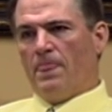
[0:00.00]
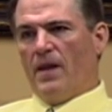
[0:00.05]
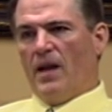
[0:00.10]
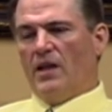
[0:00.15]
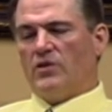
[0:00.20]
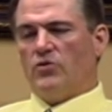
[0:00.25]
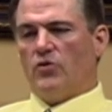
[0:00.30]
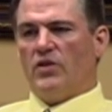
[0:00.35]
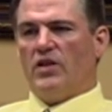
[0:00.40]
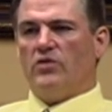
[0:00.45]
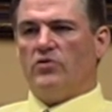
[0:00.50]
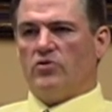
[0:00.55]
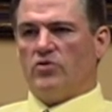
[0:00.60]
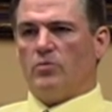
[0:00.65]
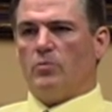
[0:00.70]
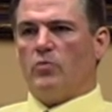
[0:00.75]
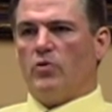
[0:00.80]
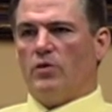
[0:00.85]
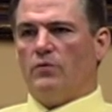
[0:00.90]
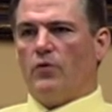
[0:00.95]
And so these are
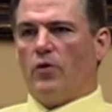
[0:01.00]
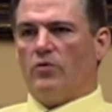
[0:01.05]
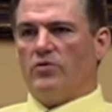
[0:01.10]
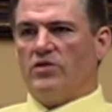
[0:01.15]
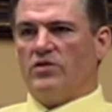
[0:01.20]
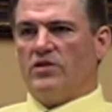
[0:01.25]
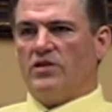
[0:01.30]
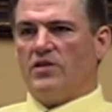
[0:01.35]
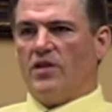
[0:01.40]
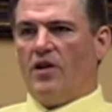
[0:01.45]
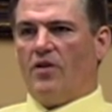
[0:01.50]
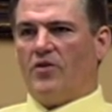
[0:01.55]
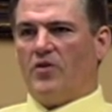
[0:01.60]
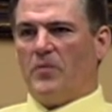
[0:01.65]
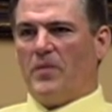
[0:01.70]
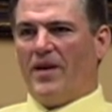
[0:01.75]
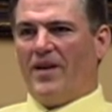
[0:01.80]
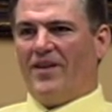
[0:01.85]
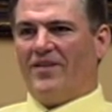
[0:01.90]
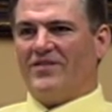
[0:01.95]
some good verses that talk
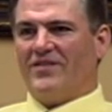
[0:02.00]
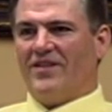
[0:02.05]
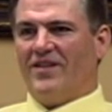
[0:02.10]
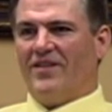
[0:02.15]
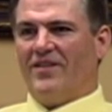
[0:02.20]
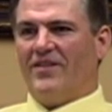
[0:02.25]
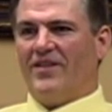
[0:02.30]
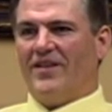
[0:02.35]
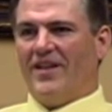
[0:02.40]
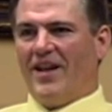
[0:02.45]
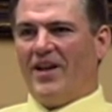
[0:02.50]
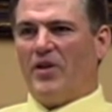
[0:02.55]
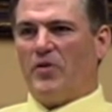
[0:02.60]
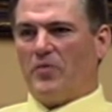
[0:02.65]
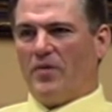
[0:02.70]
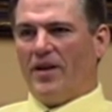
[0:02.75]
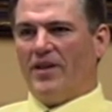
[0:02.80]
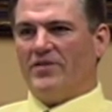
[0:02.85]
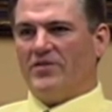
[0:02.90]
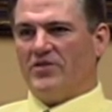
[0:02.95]
about the dating
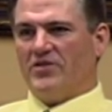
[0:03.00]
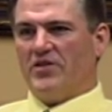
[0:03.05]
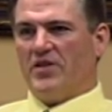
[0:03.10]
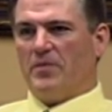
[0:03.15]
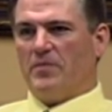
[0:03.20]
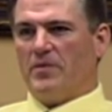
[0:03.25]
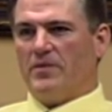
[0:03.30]
relationship.